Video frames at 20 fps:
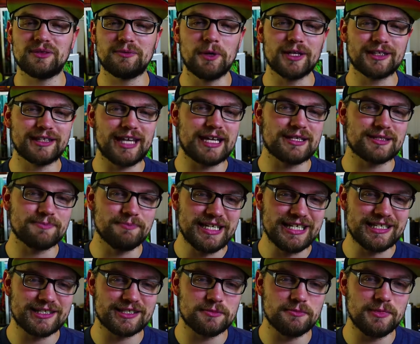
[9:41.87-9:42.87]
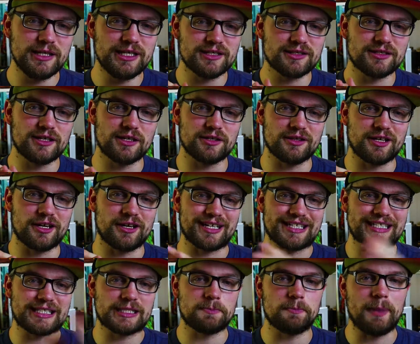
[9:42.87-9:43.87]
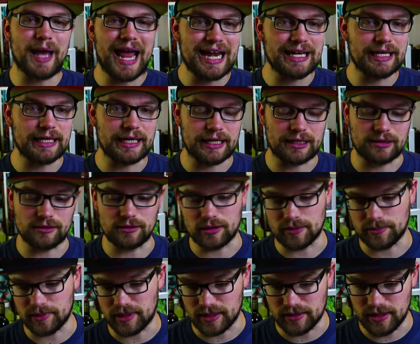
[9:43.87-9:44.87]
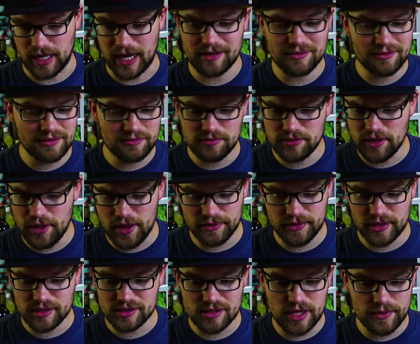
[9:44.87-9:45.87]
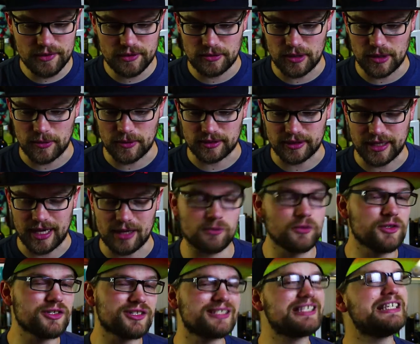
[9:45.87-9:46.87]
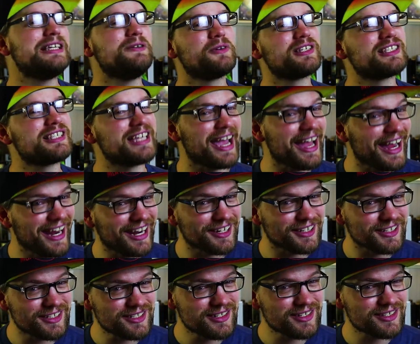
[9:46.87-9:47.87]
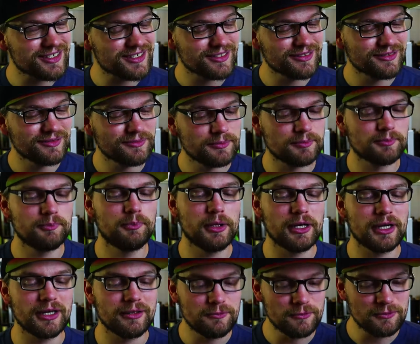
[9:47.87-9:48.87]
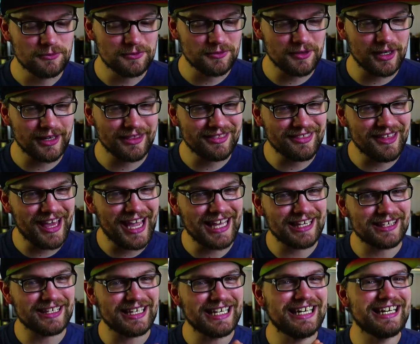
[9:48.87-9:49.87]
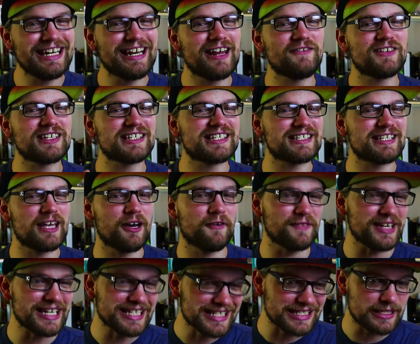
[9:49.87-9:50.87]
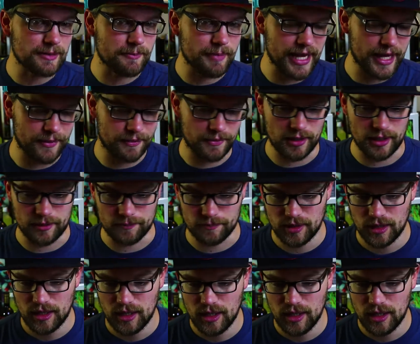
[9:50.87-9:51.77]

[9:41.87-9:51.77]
what that means to me is they're expanding it a little bit. And there's nothing wrong with that. We'll see once it airs. But that in and of itself isn't a bad thing.